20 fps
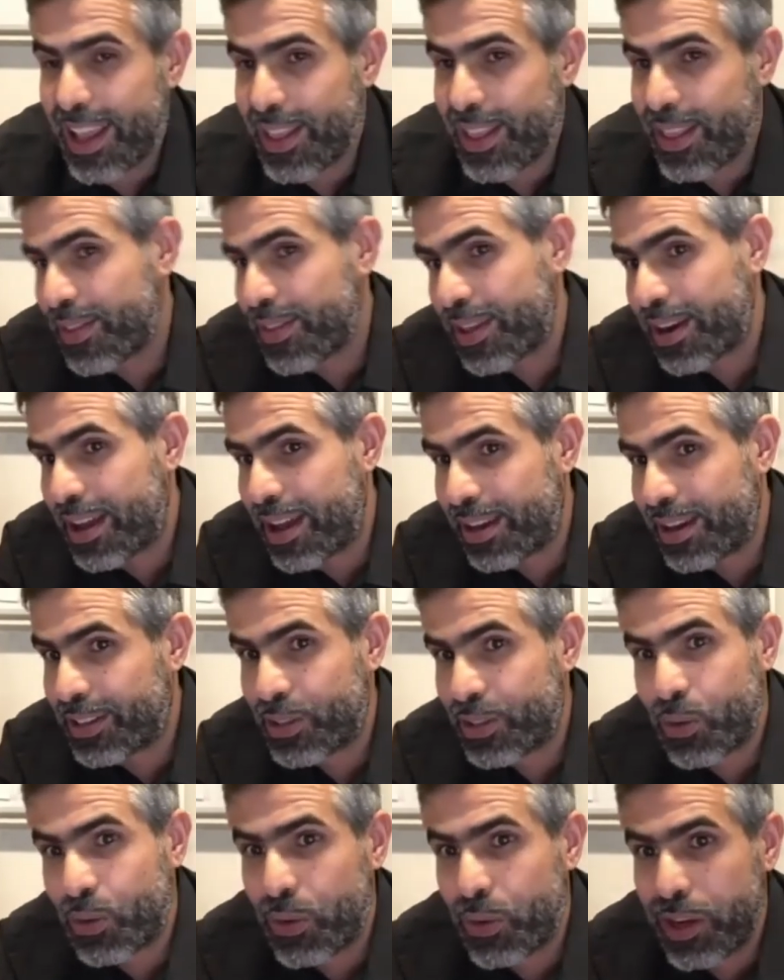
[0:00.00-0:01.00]
another
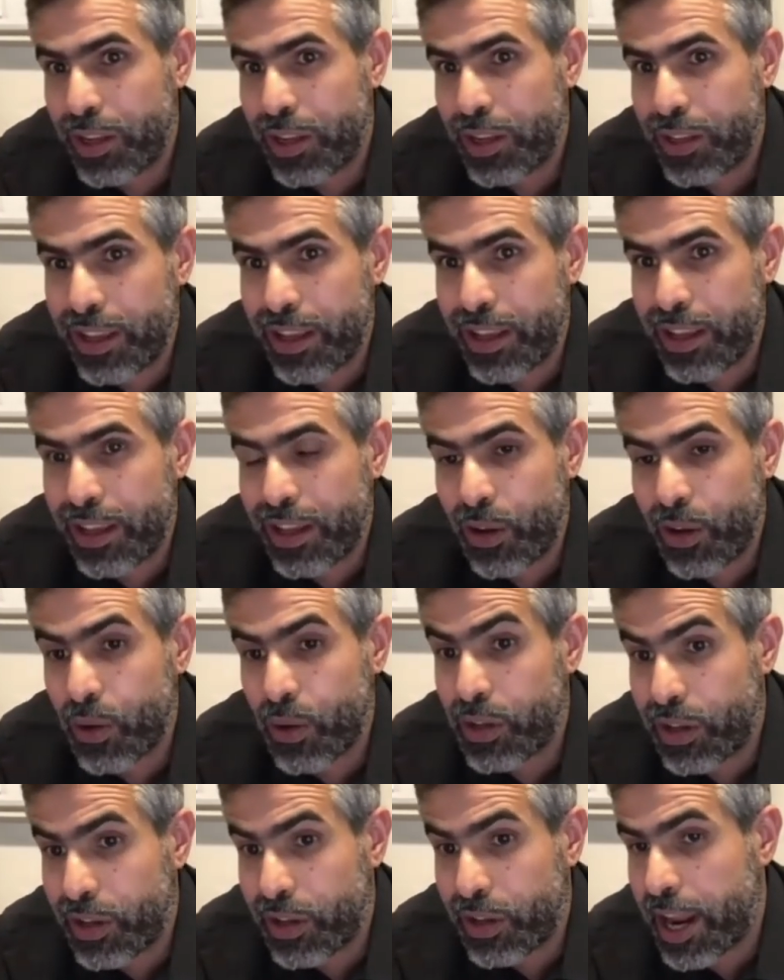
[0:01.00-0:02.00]
artist who really
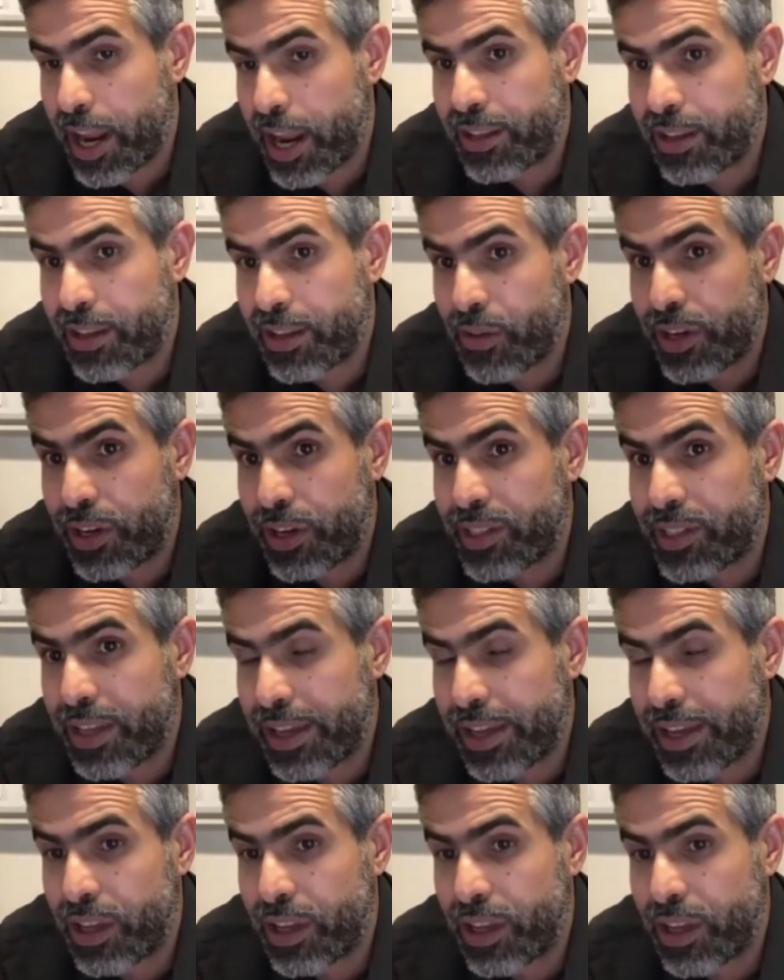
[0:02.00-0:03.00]
great in
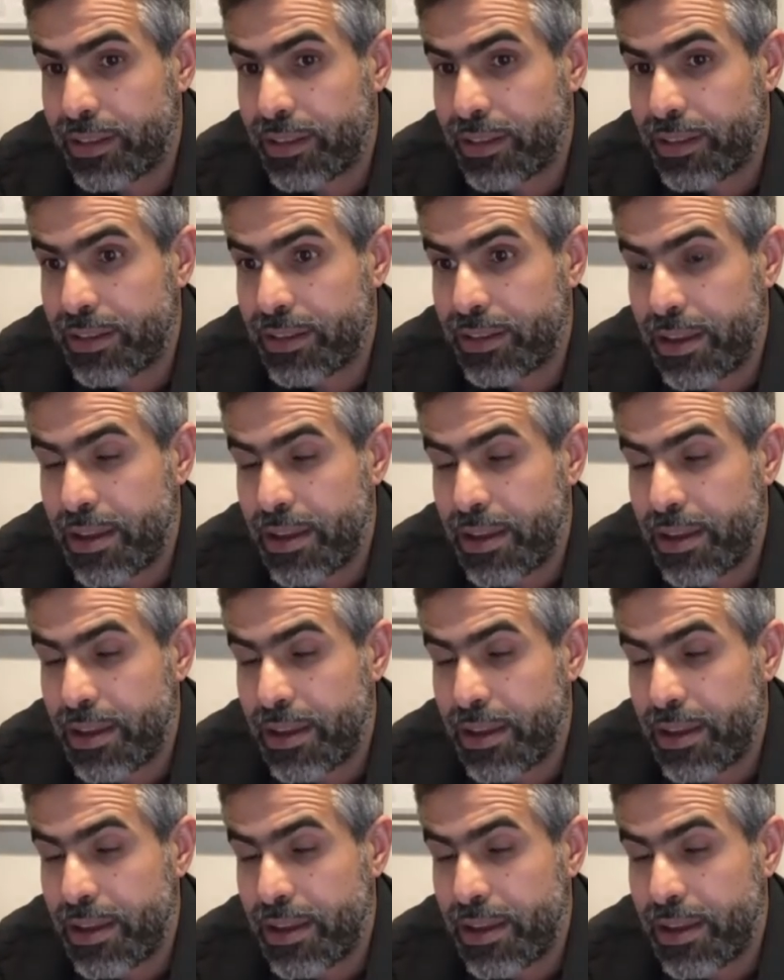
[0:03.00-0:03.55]
research and